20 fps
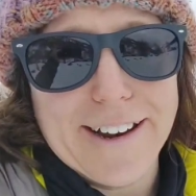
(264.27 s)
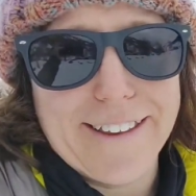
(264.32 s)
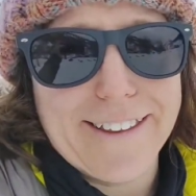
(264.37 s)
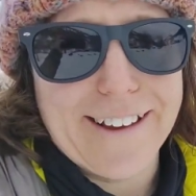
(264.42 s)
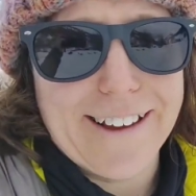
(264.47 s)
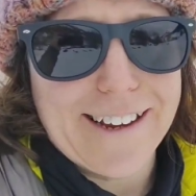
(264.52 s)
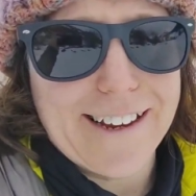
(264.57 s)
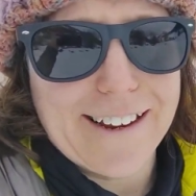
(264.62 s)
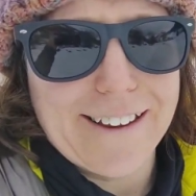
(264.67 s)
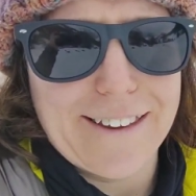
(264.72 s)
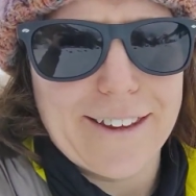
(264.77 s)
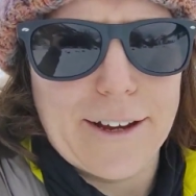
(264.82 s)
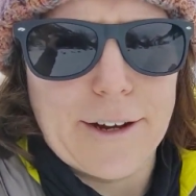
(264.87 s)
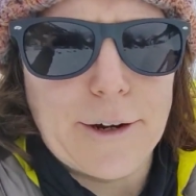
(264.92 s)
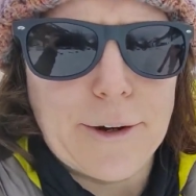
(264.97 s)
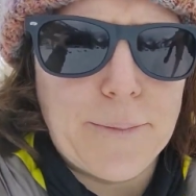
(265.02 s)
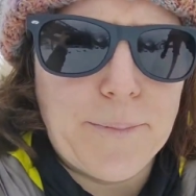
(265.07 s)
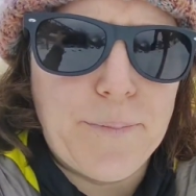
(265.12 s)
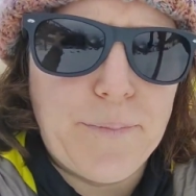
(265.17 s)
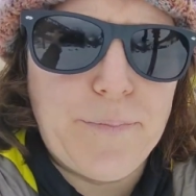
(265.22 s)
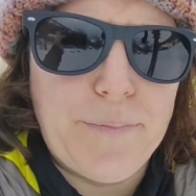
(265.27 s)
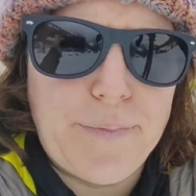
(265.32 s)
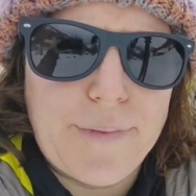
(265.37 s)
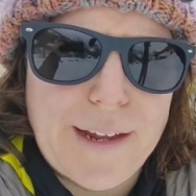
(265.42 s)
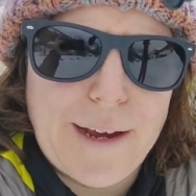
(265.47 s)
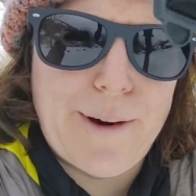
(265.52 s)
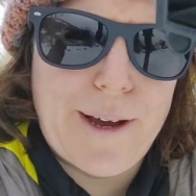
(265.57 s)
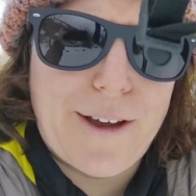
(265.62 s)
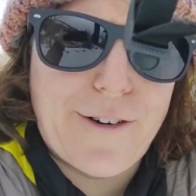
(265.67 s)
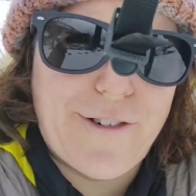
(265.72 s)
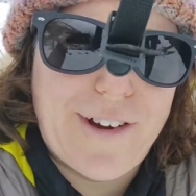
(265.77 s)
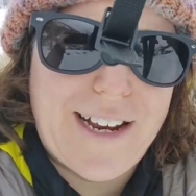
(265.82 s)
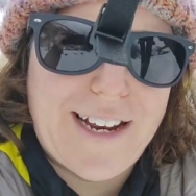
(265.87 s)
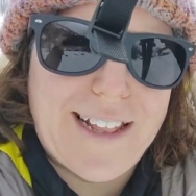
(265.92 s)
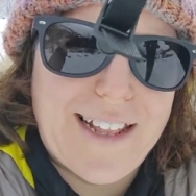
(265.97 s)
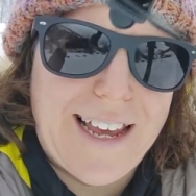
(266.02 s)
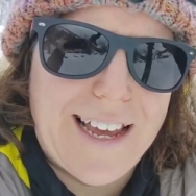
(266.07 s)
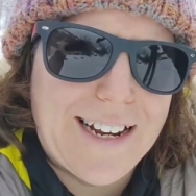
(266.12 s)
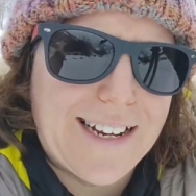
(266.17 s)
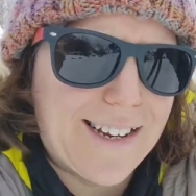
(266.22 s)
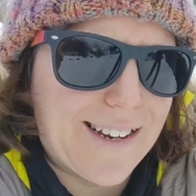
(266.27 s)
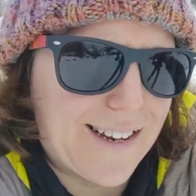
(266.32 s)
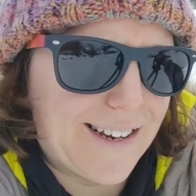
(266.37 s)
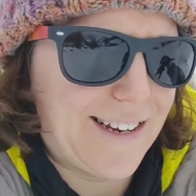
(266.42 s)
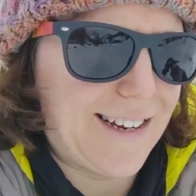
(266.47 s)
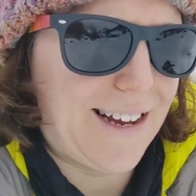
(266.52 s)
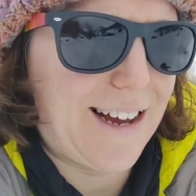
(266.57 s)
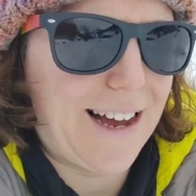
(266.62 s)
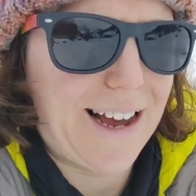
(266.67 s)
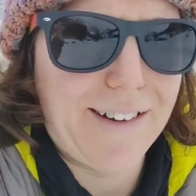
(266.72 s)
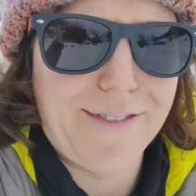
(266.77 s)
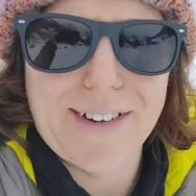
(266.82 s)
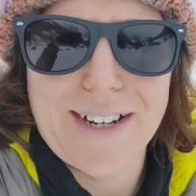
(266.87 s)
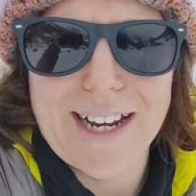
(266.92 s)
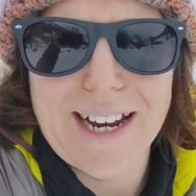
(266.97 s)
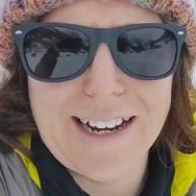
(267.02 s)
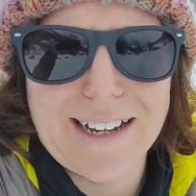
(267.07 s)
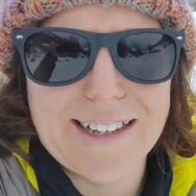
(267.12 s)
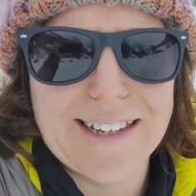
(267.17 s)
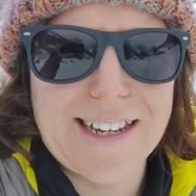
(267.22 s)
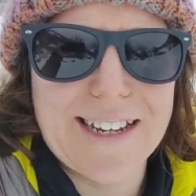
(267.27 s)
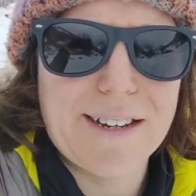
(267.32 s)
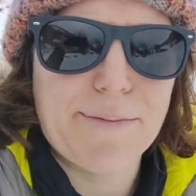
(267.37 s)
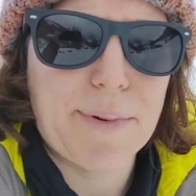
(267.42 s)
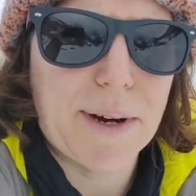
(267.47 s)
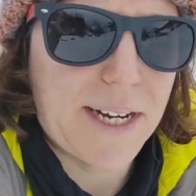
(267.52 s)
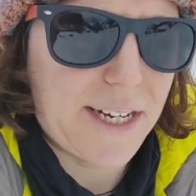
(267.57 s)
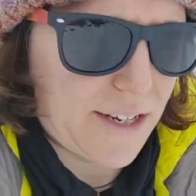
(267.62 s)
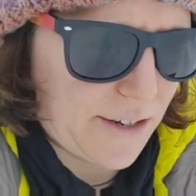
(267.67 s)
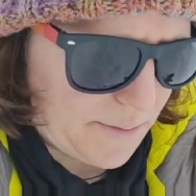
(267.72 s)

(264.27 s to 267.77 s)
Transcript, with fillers: decide, so I went green in the end. I have a tendency to buy